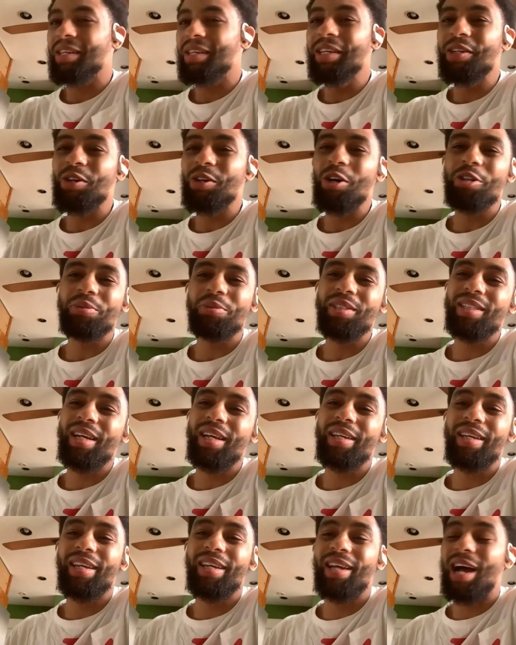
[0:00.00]
he calls me. He's
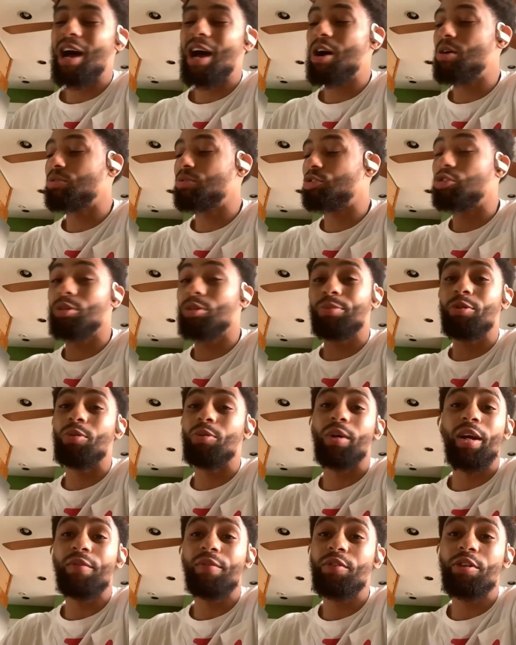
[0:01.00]
like, yeah, I'll
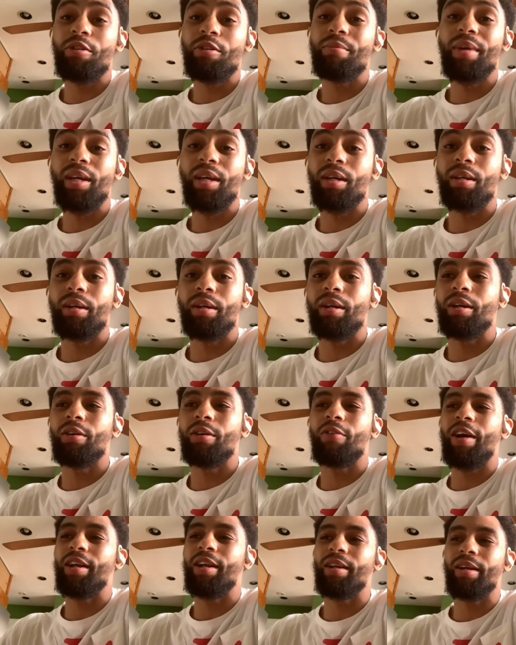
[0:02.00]
triple whatever you're making
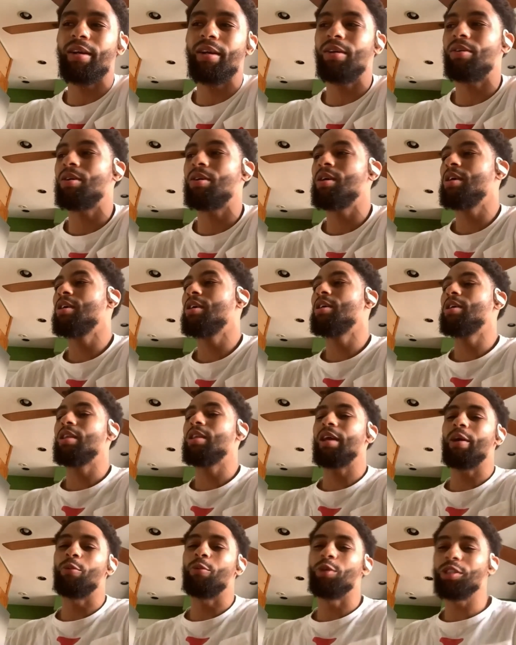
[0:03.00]
there right now.
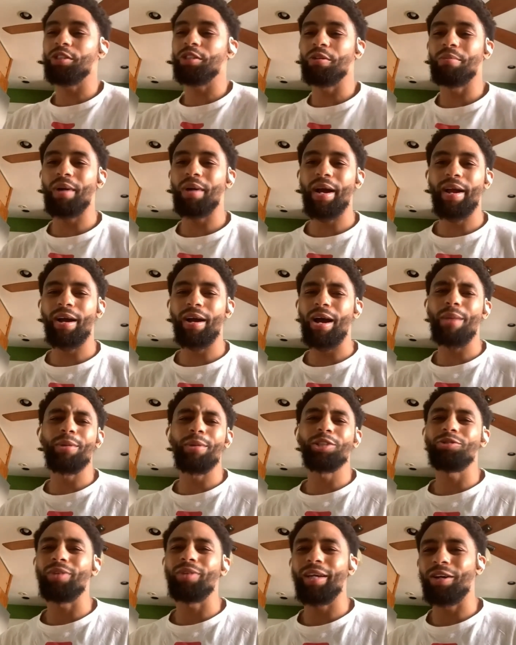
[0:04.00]
Like, what's the buyout? How
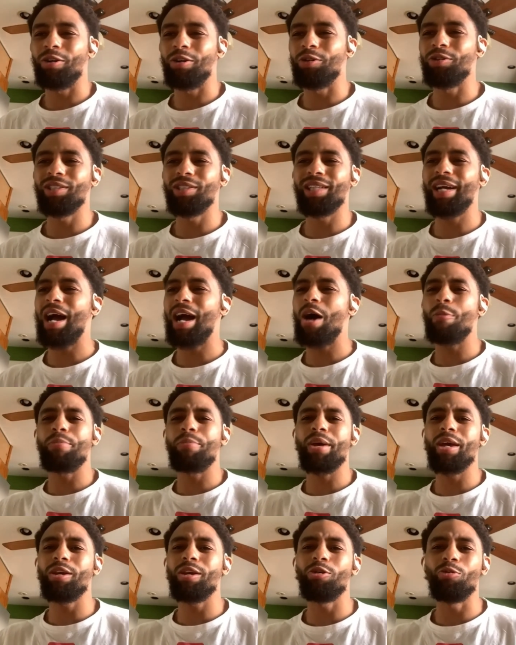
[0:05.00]
much do they owe you? He's like, I'll
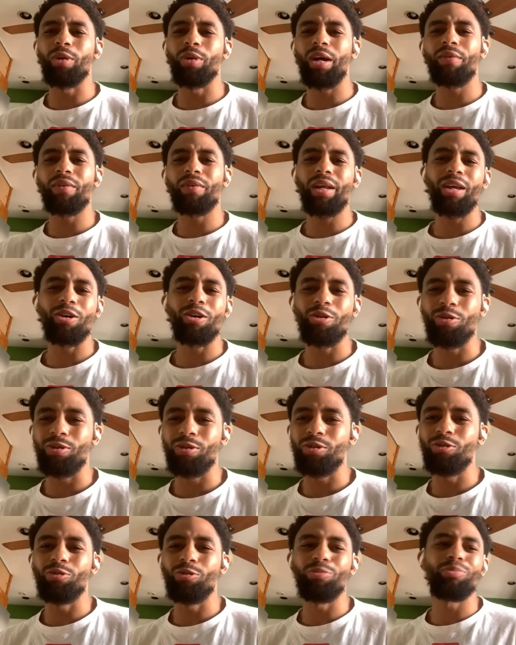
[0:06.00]
pay you whatever they owe
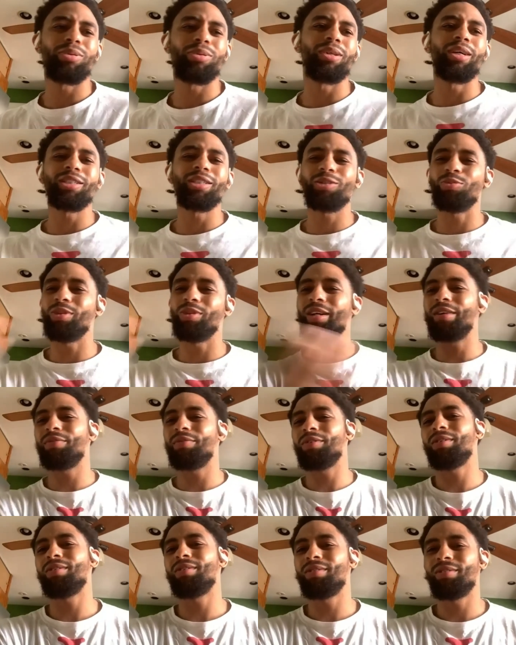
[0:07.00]
you, plus
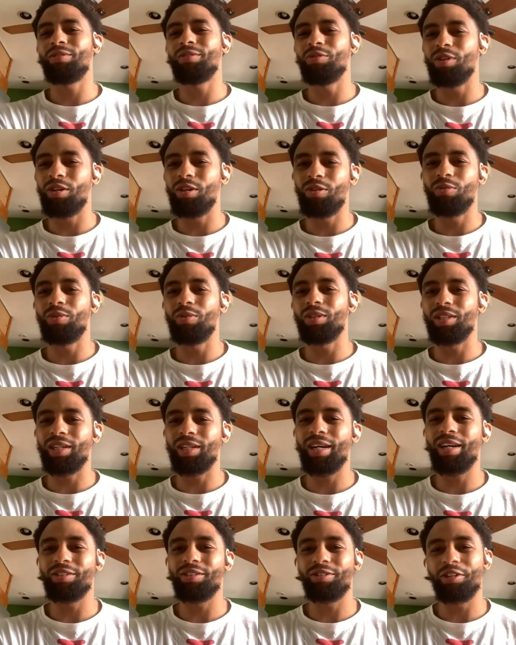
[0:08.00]
whatever, with the
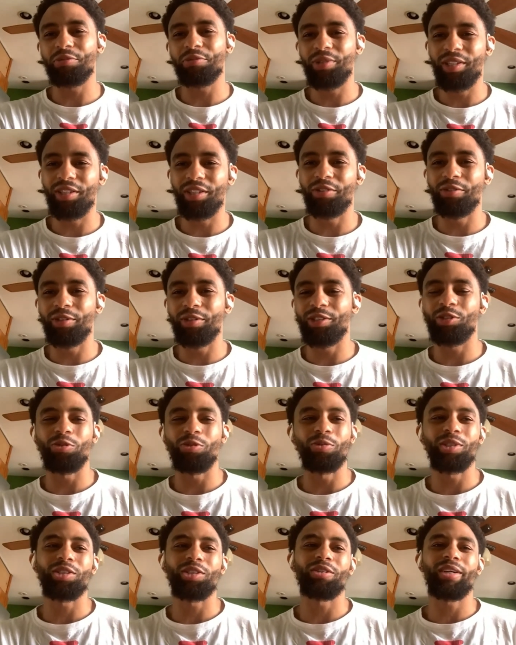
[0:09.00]
contract we agreed
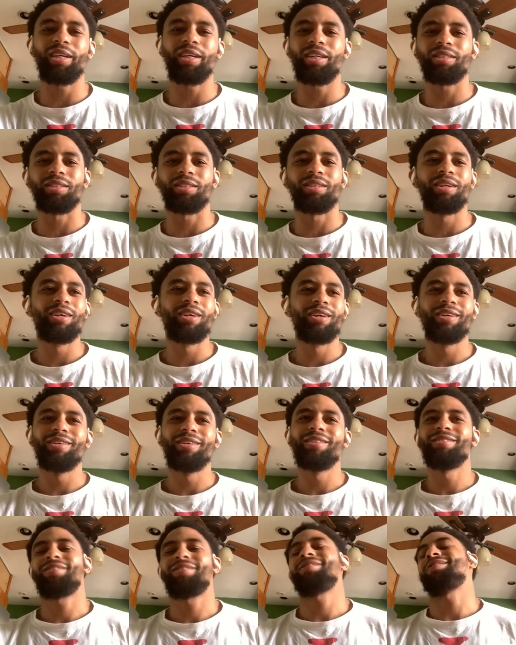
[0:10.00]
to with your agent.
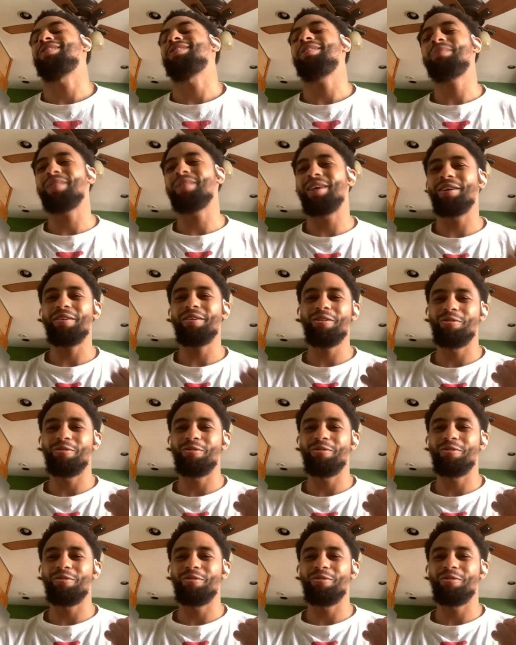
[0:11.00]
So I'm like,